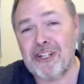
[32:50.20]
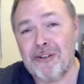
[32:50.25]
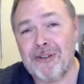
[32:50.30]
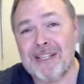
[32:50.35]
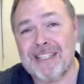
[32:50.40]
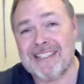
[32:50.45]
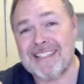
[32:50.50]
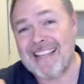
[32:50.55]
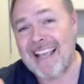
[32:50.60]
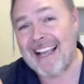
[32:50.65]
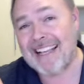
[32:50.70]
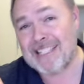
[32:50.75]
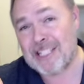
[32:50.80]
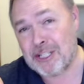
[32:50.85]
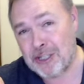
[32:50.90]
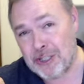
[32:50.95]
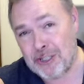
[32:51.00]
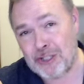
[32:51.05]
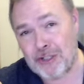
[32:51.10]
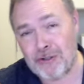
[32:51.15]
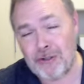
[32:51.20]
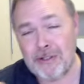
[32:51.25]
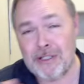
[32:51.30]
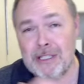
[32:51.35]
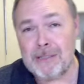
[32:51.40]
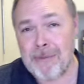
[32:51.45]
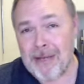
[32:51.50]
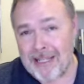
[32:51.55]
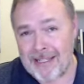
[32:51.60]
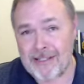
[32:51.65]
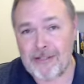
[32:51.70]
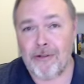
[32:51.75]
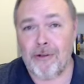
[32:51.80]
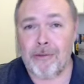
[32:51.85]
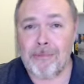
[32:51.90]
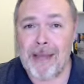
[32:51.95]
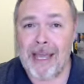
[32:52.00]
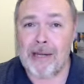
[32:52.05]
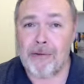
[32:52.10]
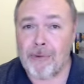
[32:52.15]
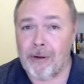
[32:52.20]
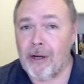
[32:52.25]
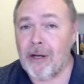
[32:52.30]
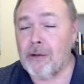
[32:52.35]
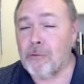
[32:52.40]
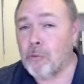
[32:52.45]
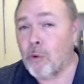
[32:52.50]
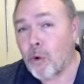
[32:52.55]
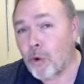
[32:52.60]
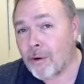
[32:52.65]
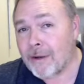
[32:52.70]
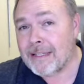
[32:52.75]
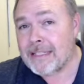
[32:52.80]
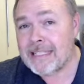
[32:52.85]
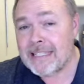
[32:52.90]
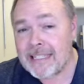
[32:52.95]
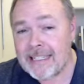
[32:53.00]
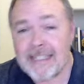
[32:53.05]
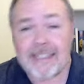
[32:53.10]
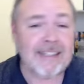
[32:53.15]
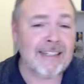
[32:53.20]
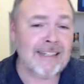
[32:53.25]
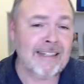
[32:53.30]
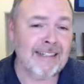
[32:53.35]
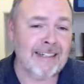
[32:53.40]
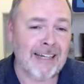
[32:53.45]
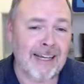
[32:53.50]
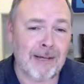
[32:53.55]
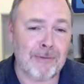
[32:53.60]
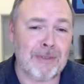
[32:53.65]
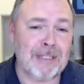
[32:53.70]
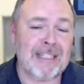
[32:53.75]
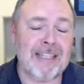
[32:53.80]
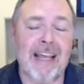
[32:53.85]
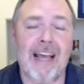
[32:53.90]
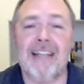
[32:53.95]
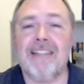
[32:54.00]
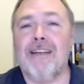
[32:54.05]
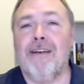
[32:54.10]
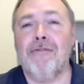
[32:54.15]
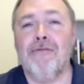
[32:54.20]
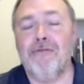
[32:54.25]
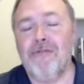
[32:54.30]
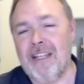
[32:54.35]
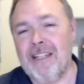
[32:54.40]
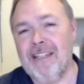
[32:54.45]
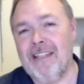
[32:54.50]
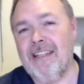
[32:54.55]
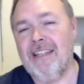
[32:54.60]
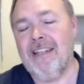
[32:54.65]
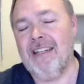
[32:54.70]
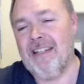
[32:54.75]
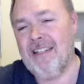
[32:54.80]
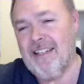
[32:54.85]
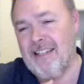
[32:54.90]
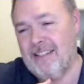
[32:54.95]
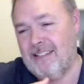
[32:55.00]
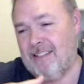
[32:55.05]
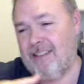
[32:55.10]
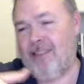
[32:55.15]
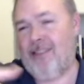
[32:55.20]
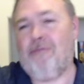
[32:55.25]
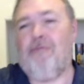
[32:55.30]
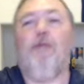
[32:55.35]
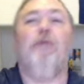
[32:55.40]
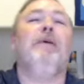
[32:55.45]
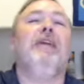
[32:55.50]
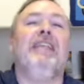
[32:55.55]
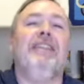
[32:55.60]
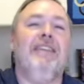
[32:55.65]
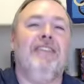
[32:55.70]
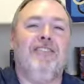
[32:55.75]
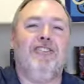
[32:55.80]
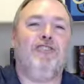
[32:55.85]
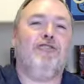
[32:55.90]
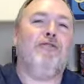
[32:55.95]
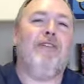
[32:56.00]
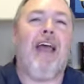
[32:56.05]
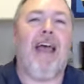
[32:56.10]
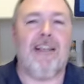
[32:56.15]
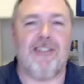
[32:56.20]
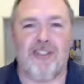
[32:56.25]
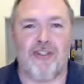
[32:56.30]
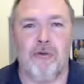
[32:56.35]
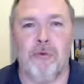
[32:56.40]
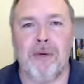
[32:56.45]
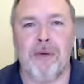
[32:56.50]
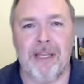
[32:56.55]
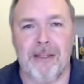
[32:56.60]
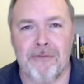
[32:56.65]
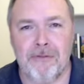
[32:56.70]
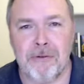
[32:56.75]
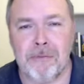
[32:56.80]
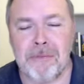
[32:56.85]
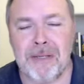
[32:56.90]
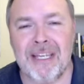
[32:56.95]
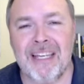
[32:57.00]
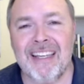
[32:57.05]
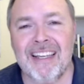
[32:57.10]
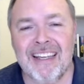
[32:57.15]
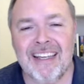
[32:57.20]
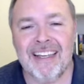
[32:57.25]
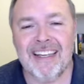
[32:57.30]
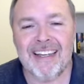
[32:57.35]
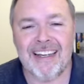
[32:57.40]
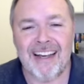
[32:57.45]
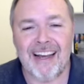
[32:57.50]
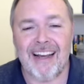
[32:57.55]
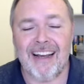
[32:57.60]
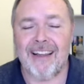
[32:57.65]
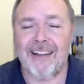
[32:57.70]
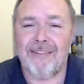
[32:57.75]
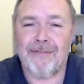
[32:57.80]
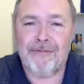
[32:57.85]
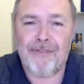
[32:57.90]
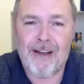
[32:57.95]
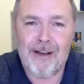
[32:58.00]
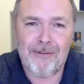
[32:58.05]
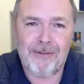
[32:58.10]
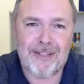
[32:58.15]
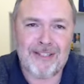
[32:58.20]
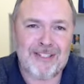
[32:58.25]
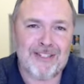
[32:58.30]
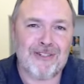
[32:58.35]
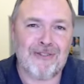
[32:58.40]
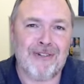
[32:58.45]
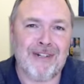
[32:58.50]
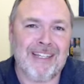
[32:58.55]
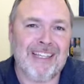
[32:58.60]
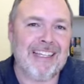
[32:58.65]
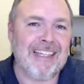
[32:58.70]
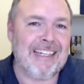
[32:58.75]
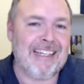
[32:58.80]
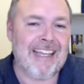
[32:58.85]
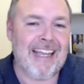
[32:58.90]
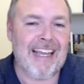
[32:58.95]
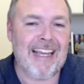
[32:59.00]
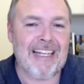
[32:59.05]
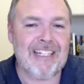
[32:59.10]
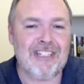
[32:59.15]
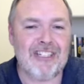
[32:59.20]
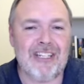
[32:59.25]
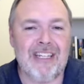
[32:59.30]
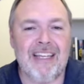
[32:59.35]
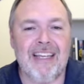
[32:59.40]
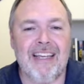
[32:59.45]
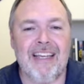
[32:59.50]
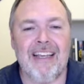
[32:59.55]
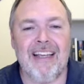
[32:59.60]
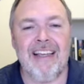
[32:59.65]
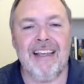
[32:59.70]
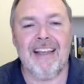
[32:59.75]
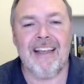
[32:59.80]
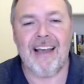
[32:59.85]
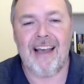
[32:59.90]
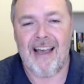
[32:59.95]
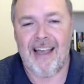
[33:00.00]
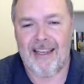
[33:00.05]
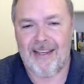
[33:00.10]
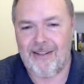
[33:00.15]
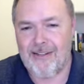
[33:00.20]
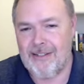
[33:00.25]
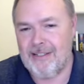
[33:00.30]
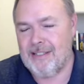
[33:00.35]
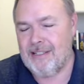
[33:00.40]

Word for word: that Zack's concerns about his old man were unwarranted. I was not offended and throwing this trash away from me. I found the story engaging. I could